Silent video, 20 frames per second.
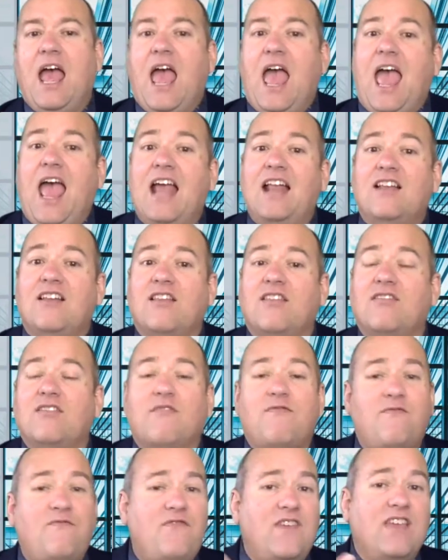And the
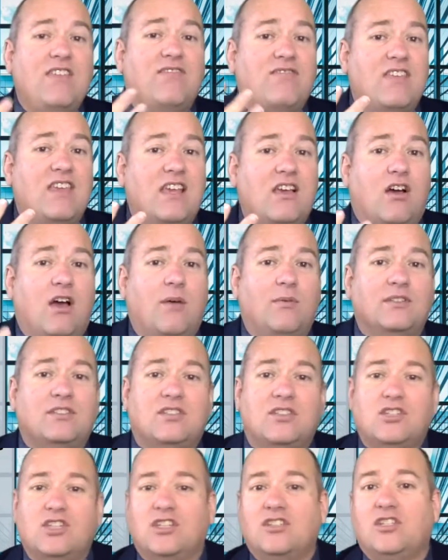fifth thing I would
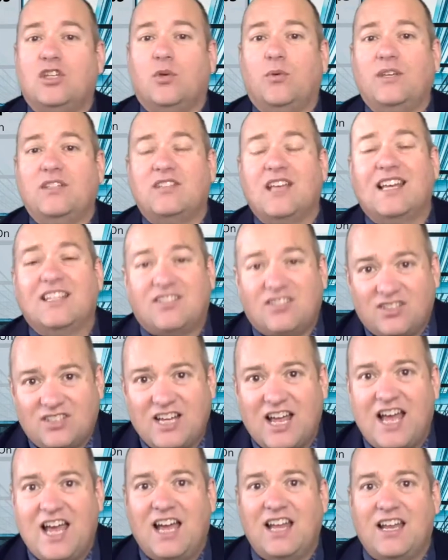suggest you is
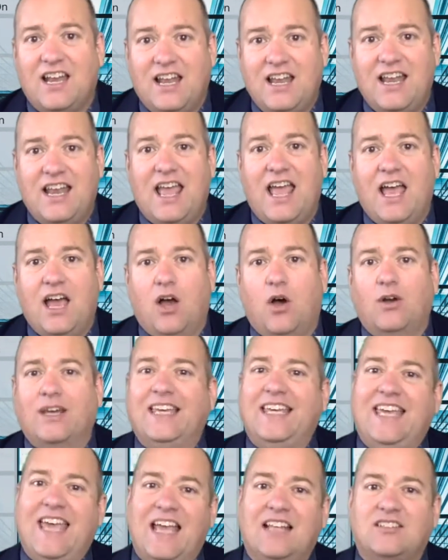start now.
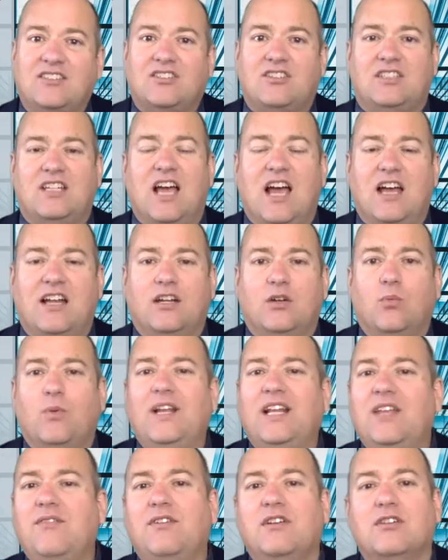Get started. We
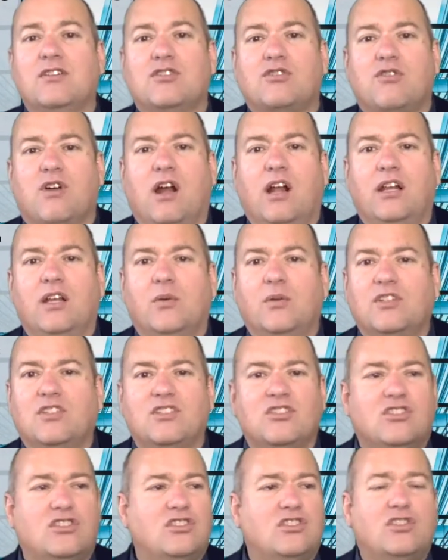live in Australia, which
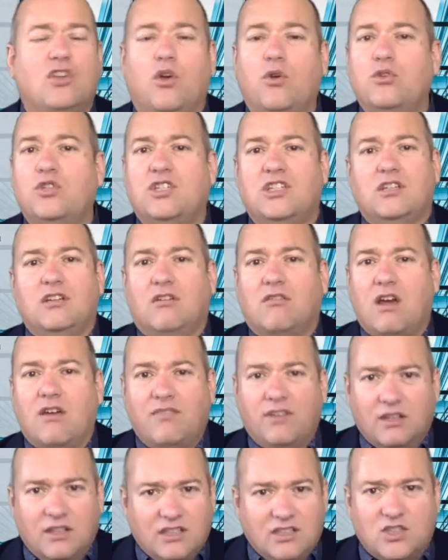is so
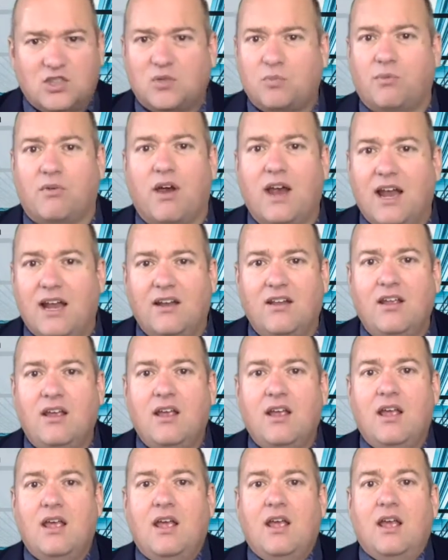geographically spread
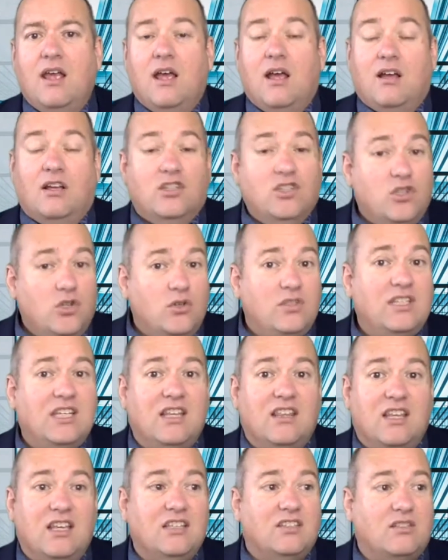
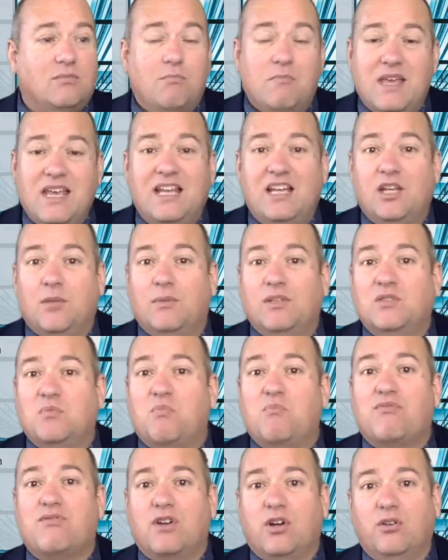using this medium is
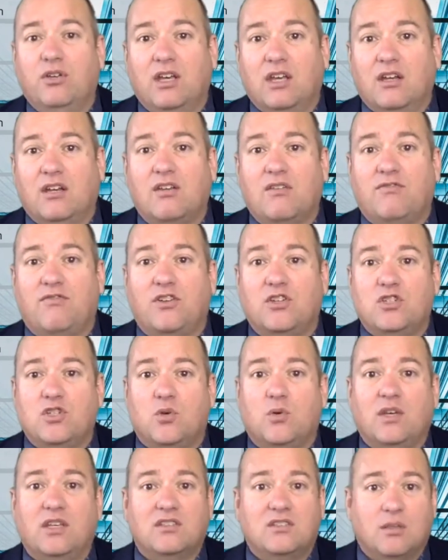brilliant for
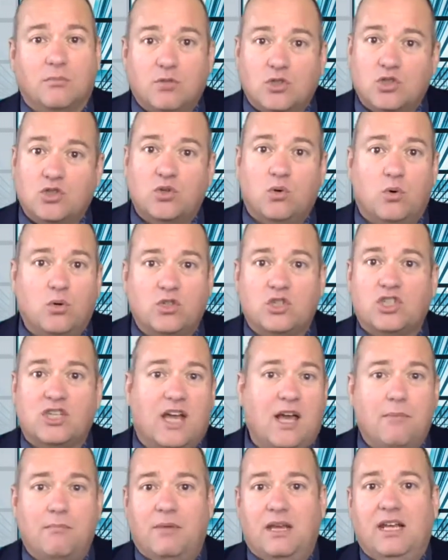doing some short,
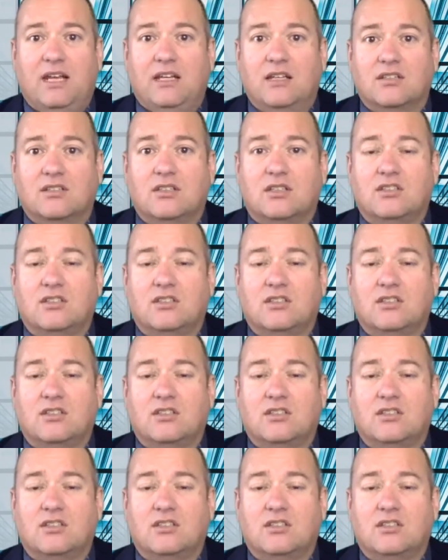sharp meetings.